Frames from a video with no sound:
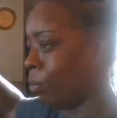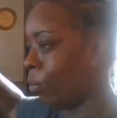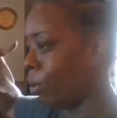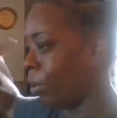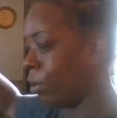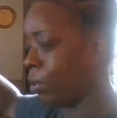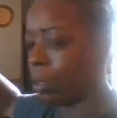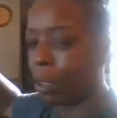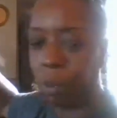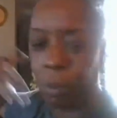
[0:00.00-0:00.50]

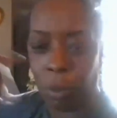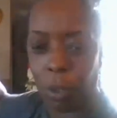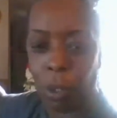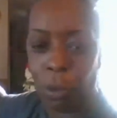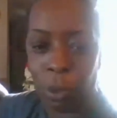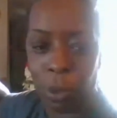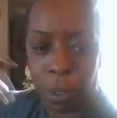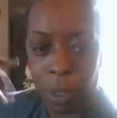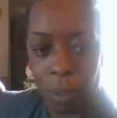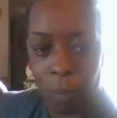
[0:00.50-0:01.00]
more than Stone
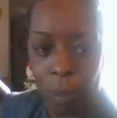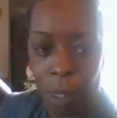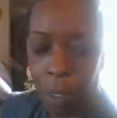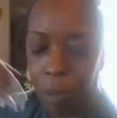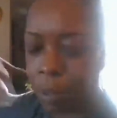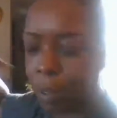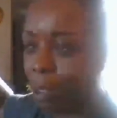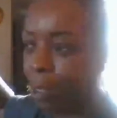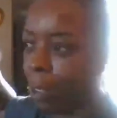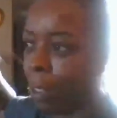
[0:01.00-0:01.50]
Cold Steve
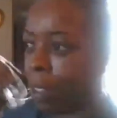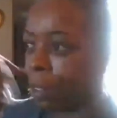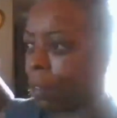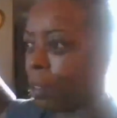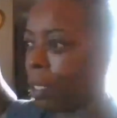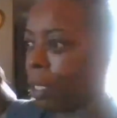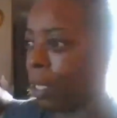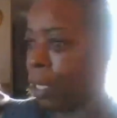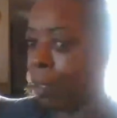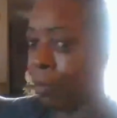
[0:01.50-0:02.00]
Austin
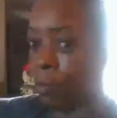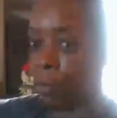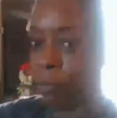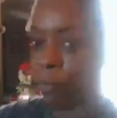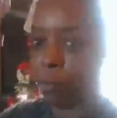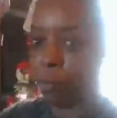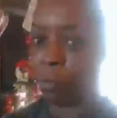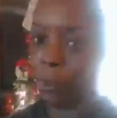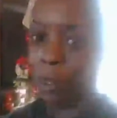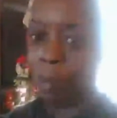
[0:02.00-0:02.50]
last night. I had
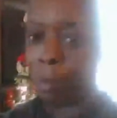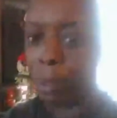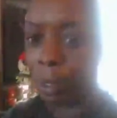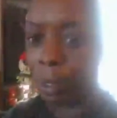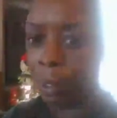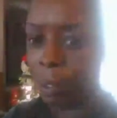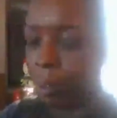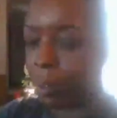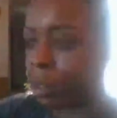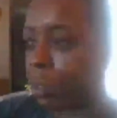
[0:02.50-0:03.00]
three
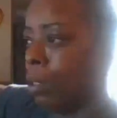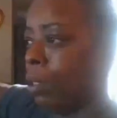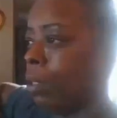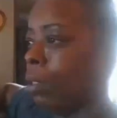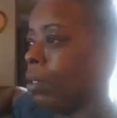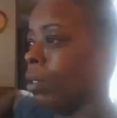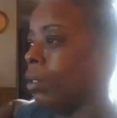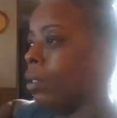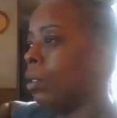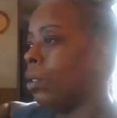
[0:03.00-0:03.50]
beers
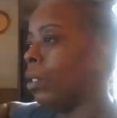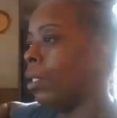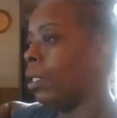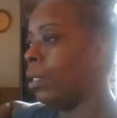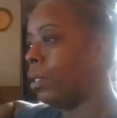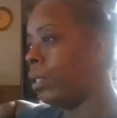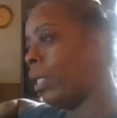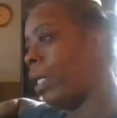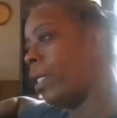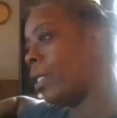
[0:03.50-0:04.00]

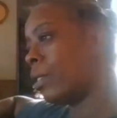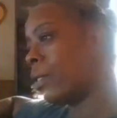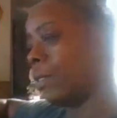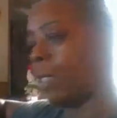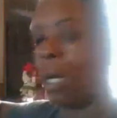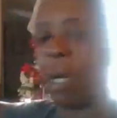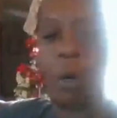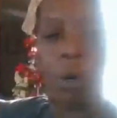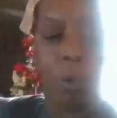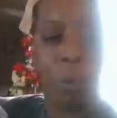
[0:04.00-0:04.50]
and danced
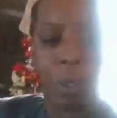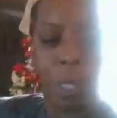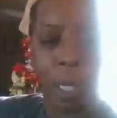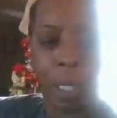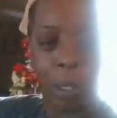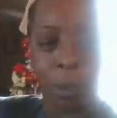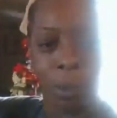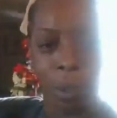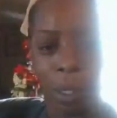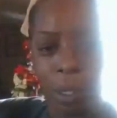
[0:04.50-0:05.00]
the whole
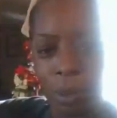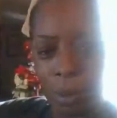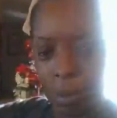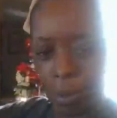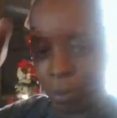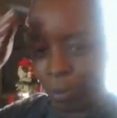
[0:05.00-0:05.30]
night away.